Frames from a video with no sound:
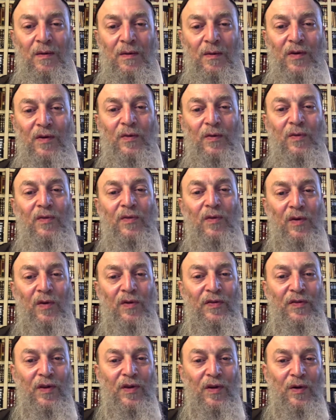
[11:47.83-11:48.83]
which was
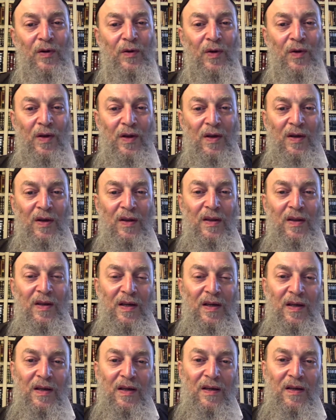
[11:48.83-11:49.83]
also
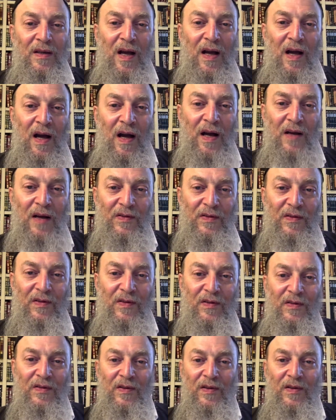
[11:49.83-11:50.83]
the Nahash,
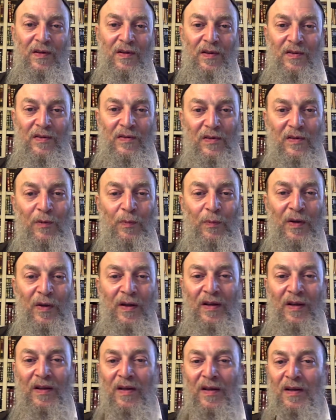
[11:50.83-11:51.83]
the serpent
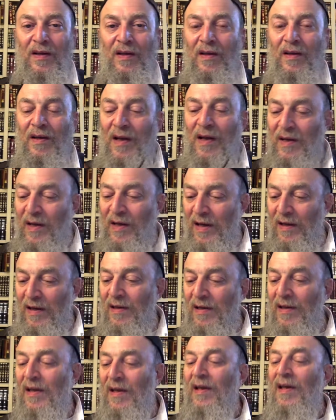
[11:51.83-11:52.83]
in the Gan
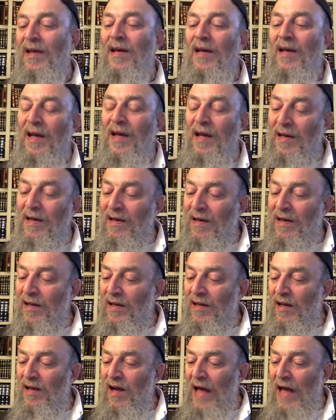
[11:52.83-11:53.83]
Eden, and
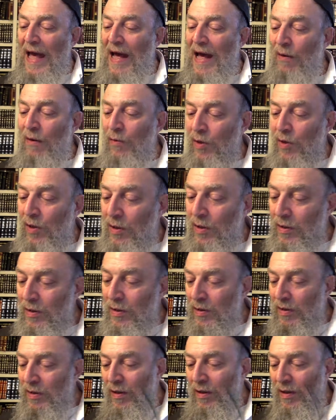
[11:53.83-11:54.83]
our